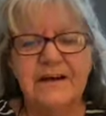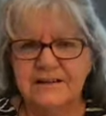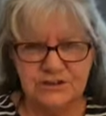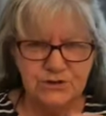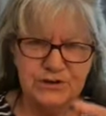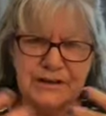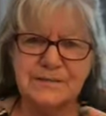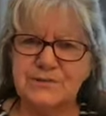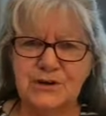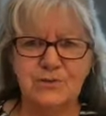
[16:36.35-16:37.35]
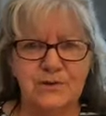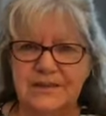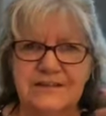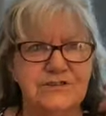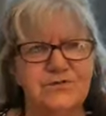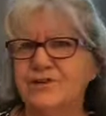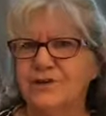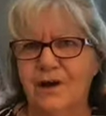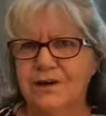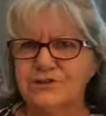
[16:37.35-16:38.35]
So she comes out with these very
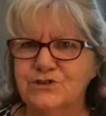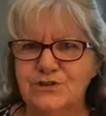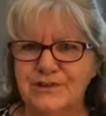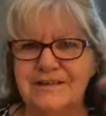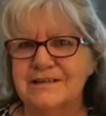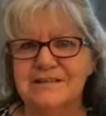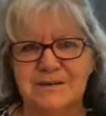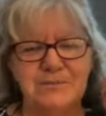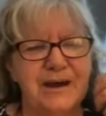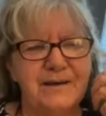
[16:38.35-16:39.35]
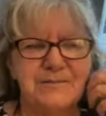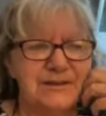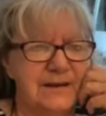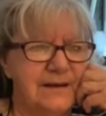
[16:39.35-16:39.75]
logical things sometimes.